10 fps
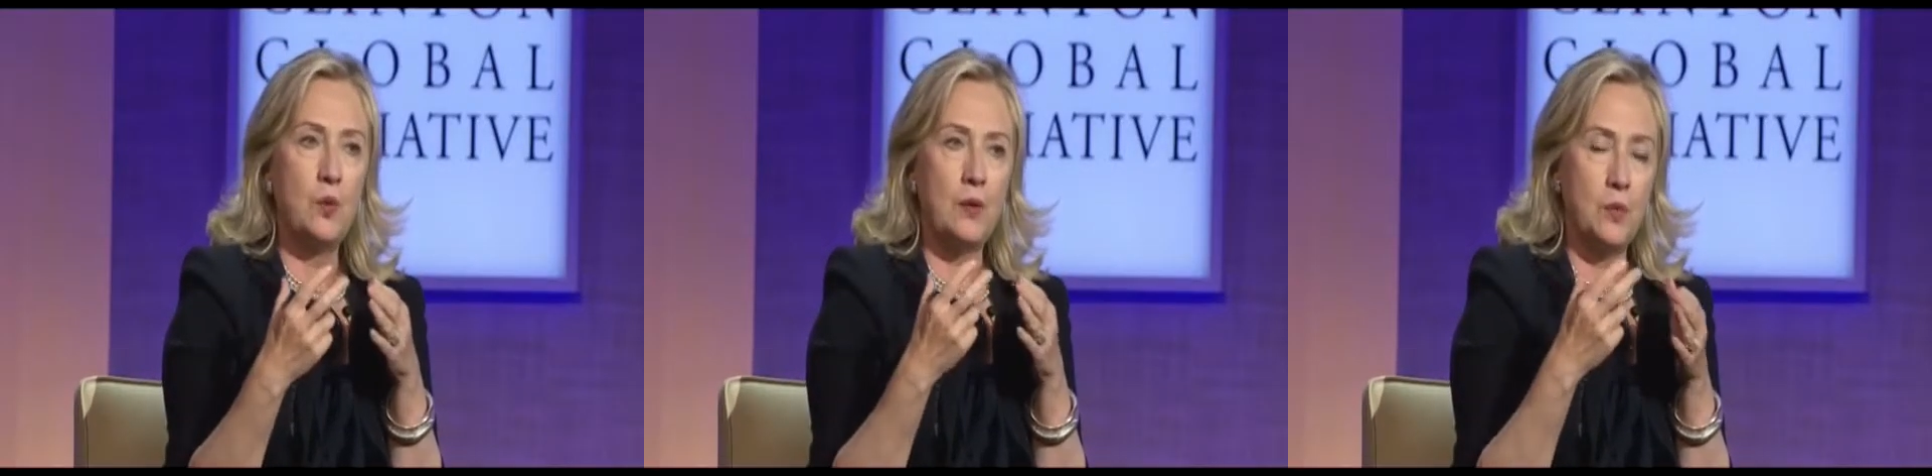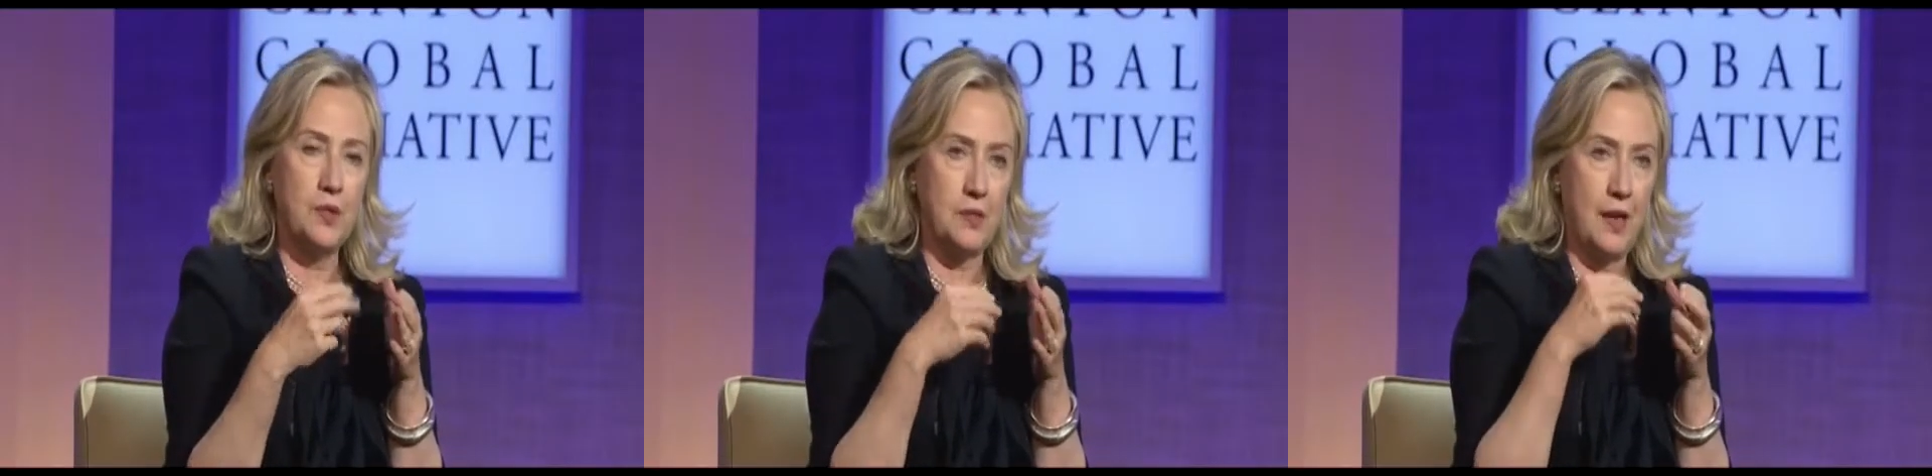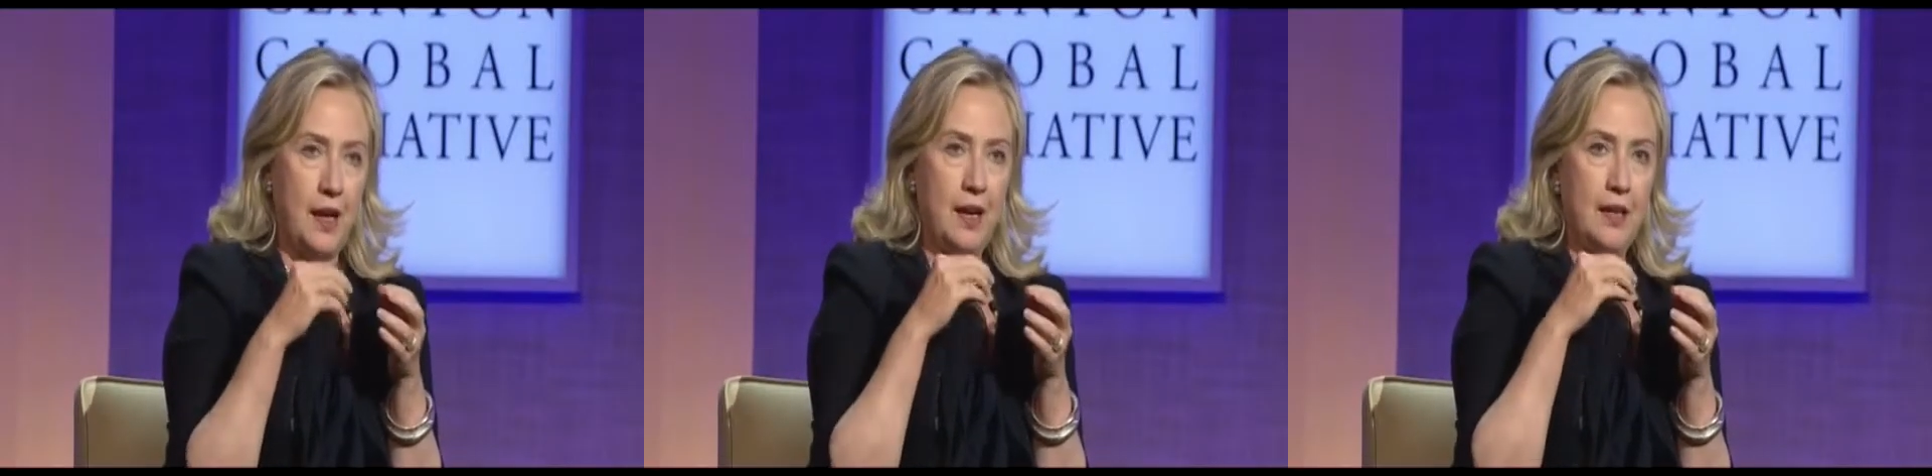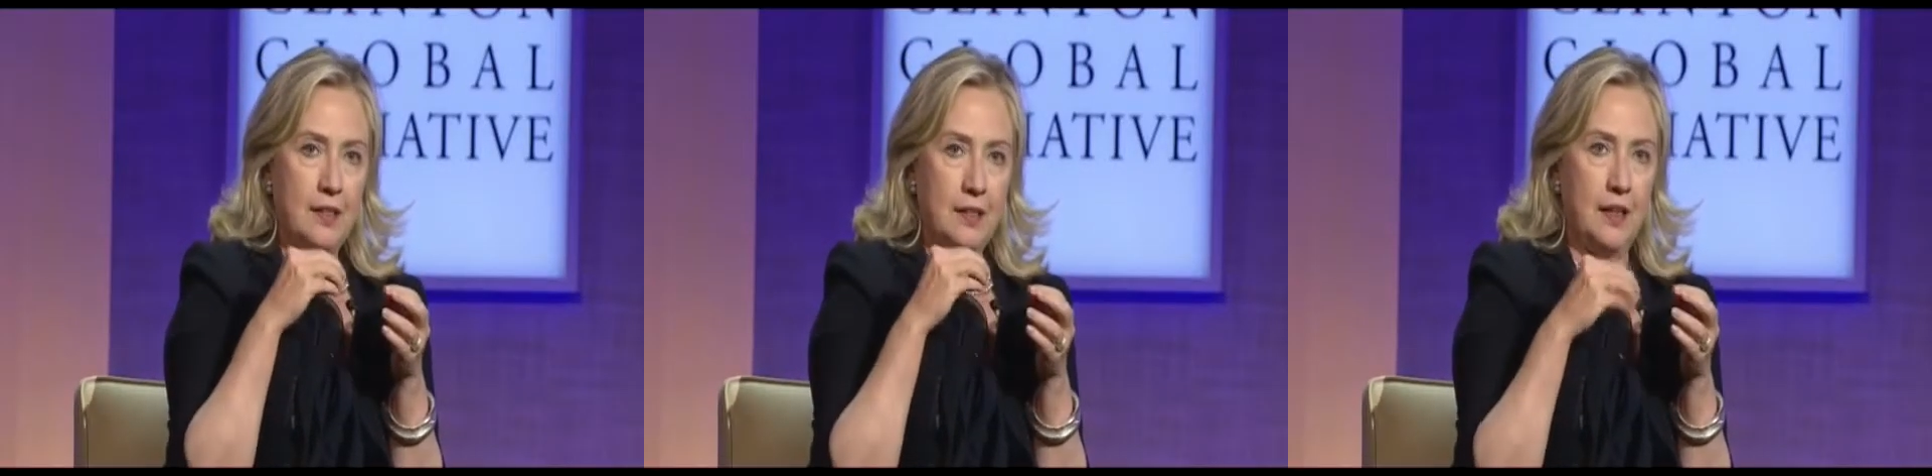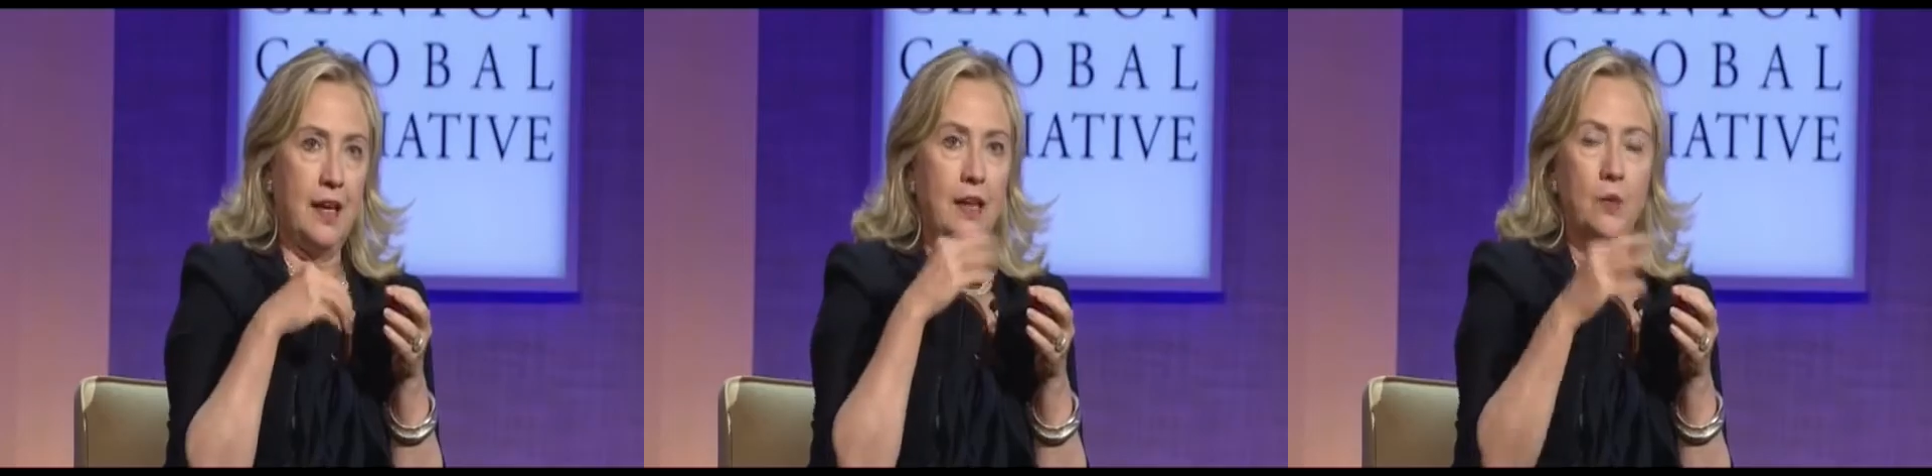what was
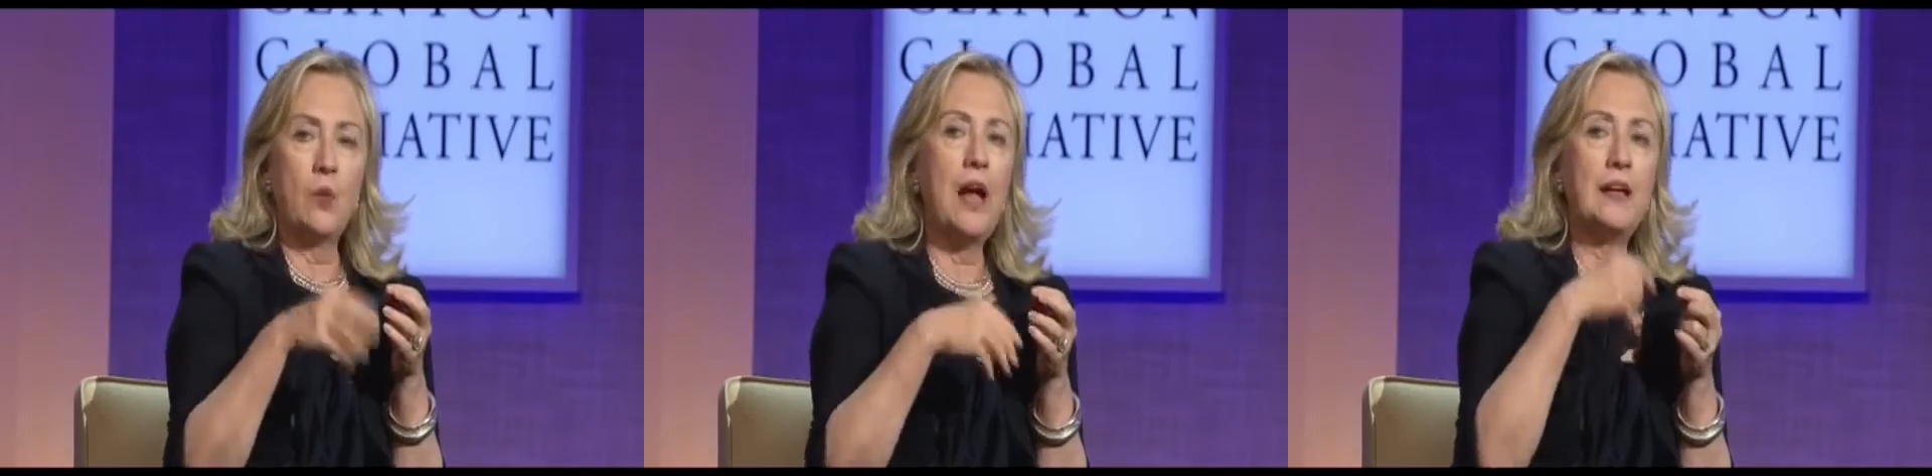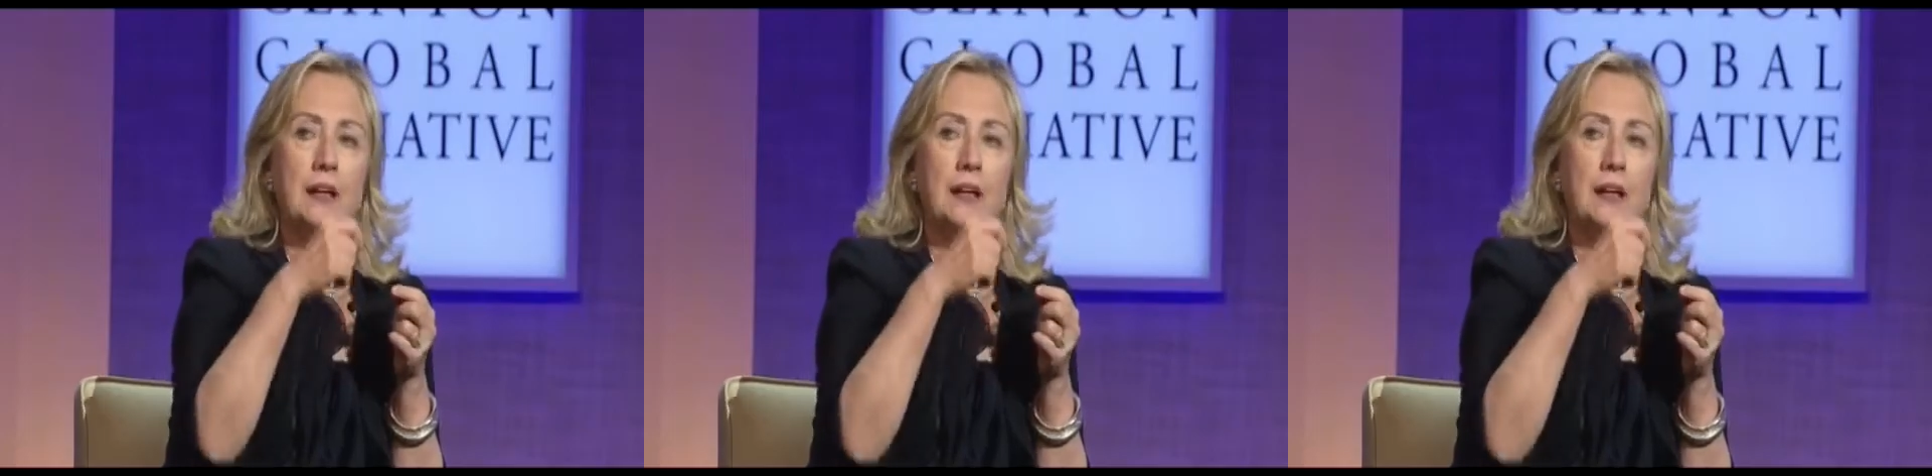getting ready to